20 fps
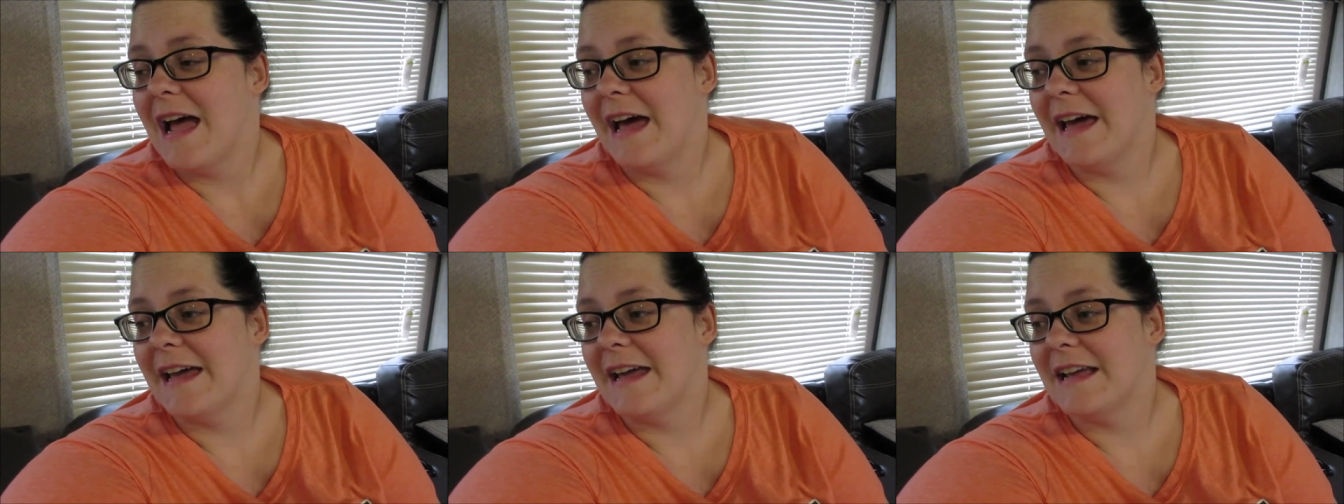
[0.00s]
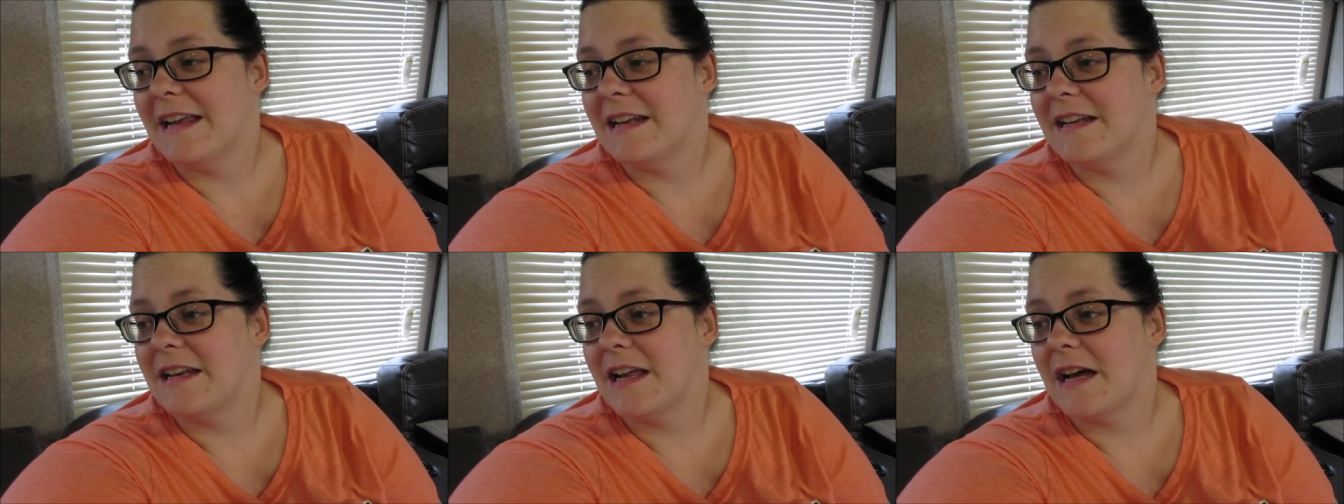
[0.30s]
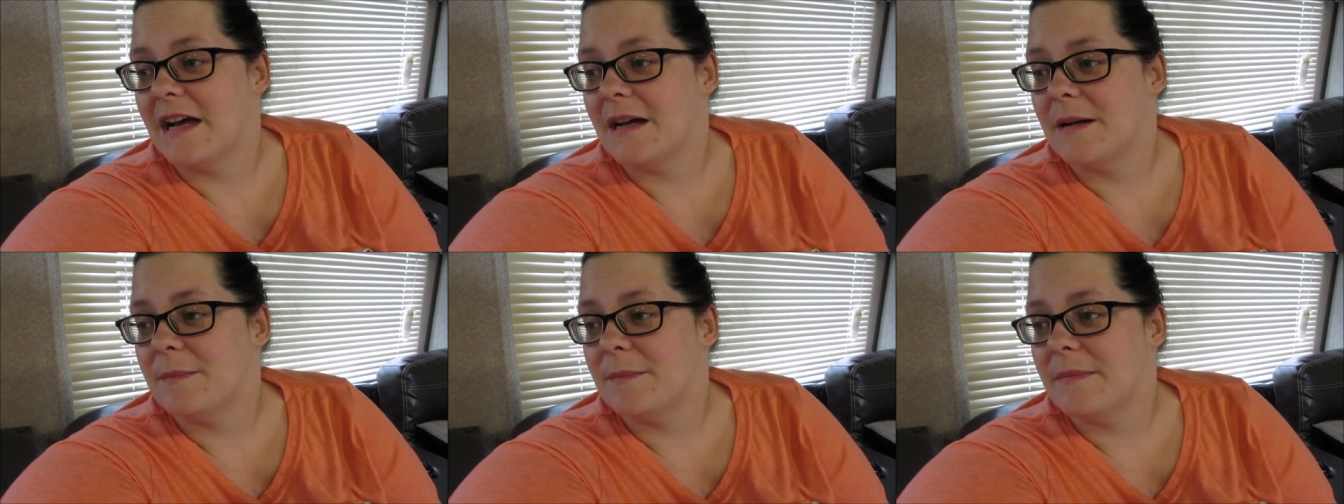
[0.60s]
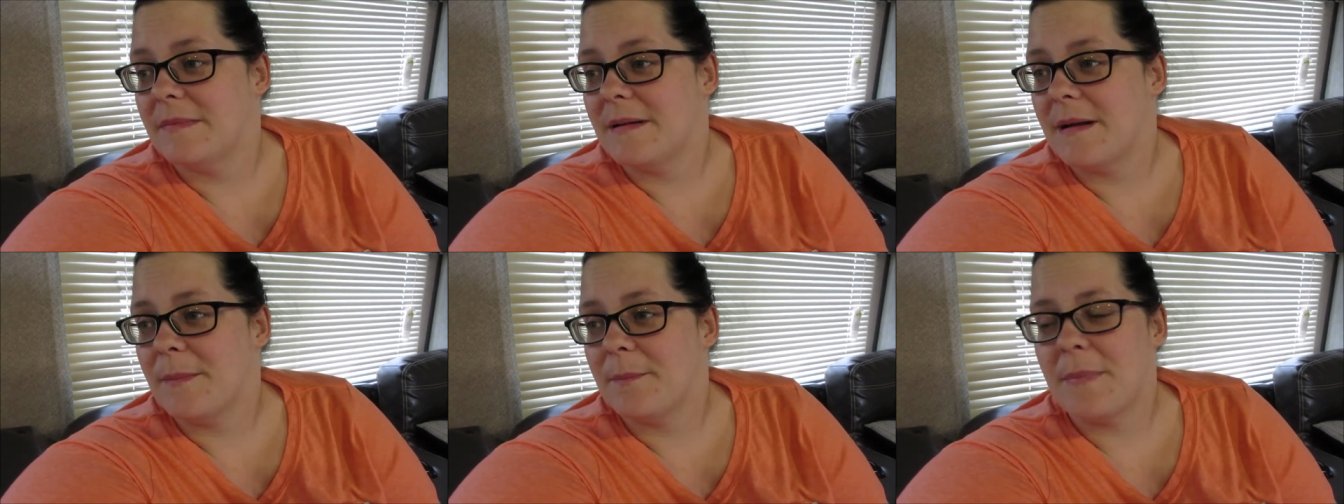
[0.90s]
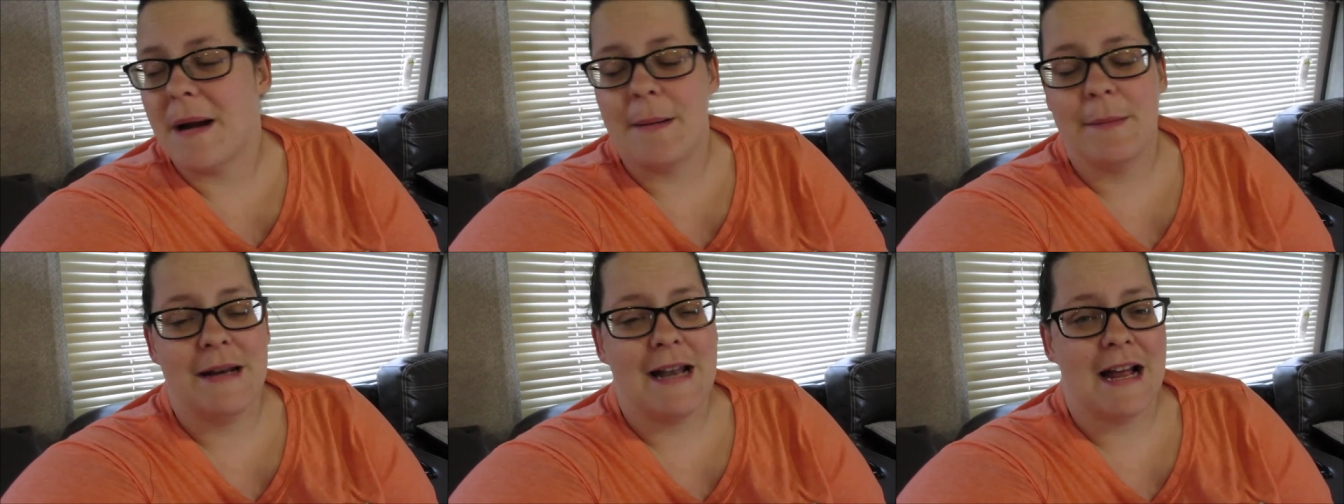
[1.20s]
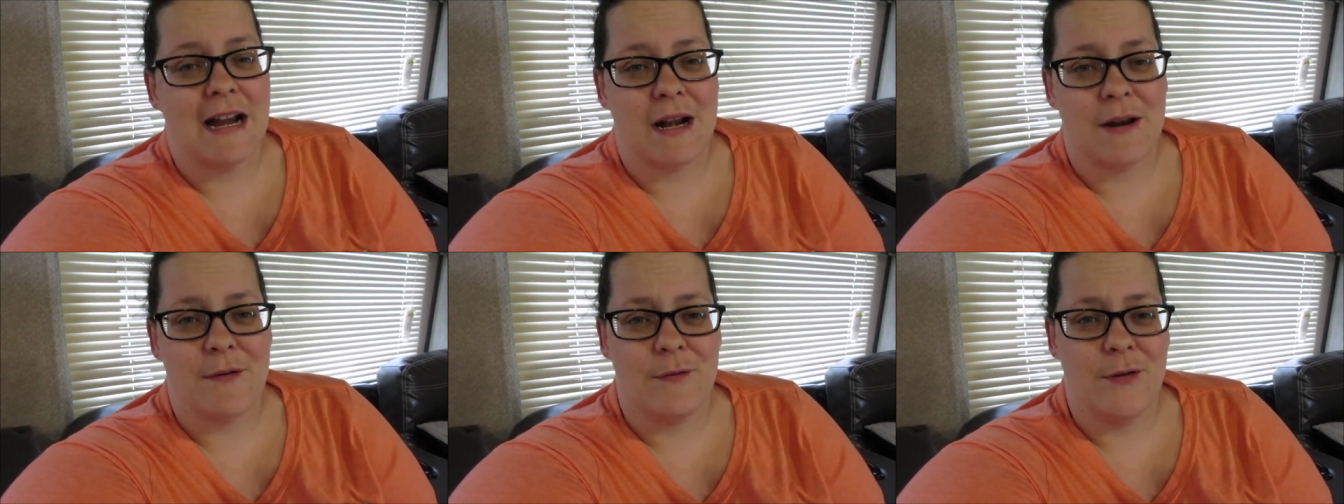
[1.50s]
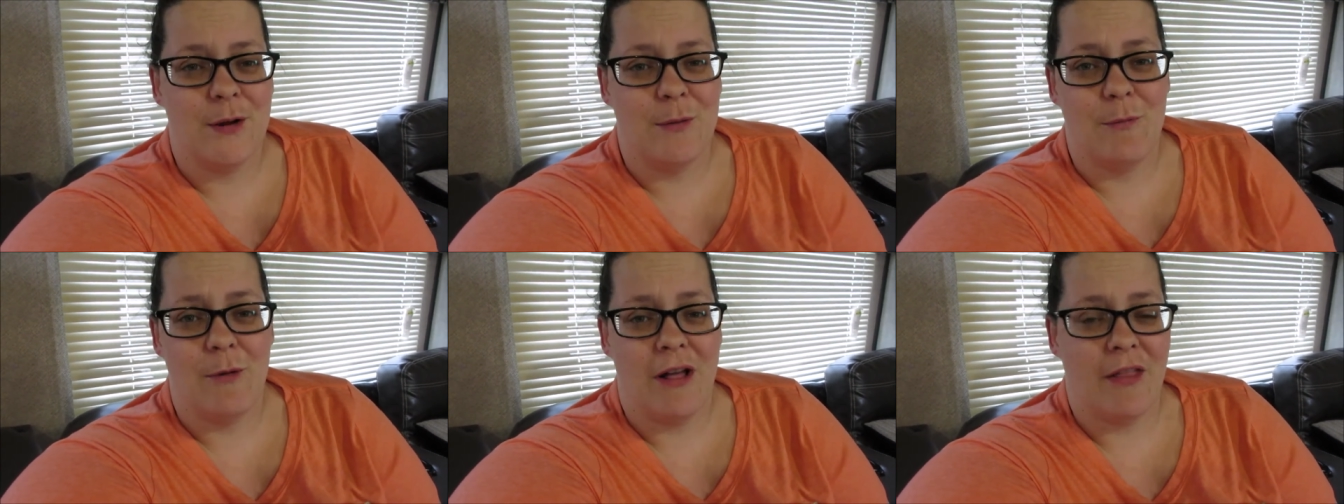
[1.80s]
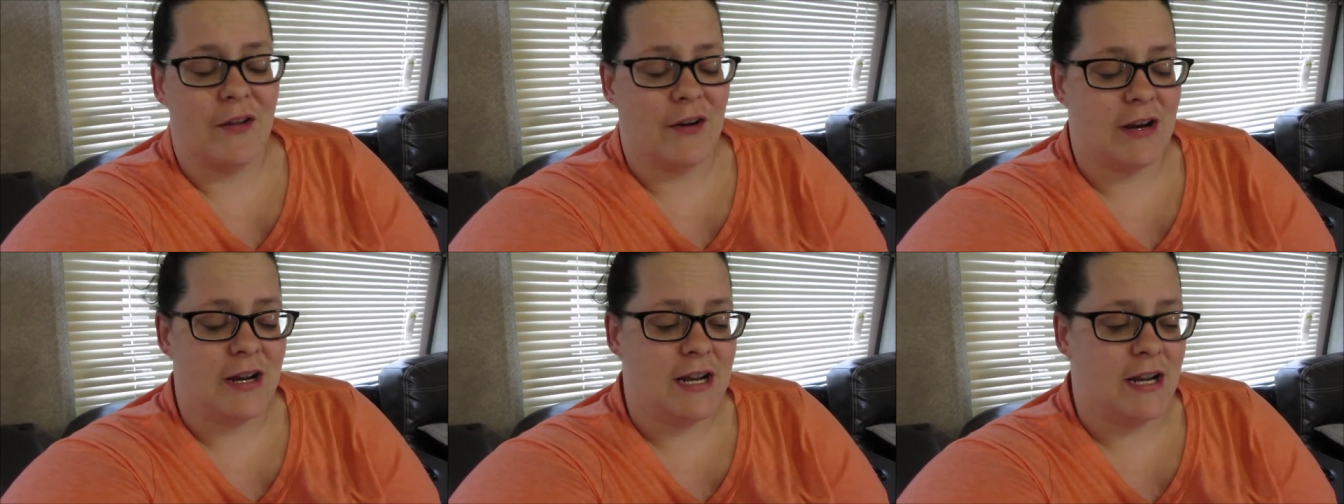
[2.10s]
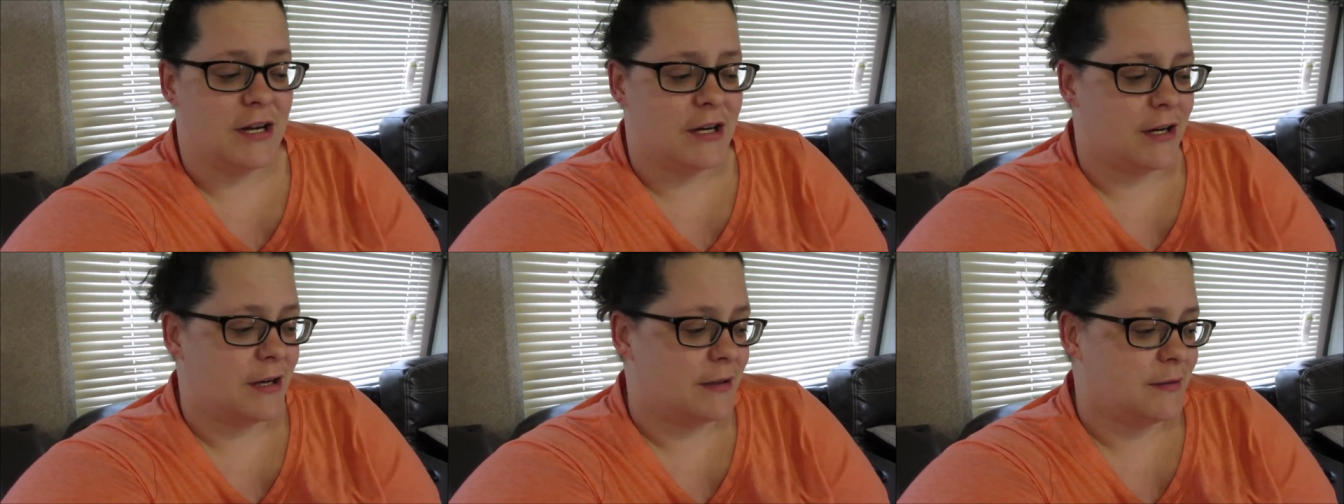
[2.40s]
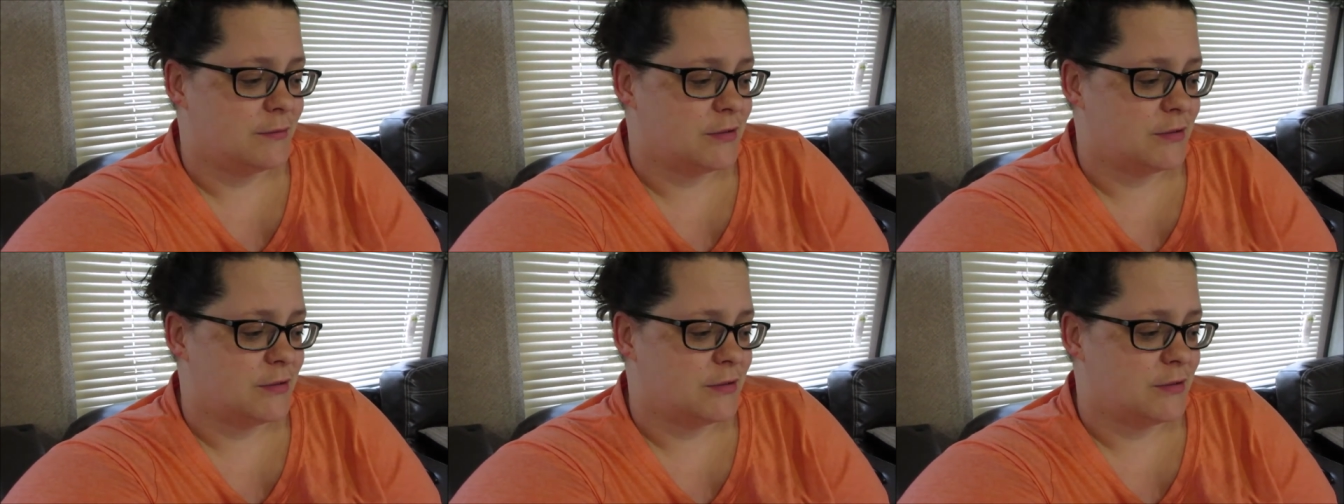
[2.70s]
and um, I'm probably not gonna film while they're here,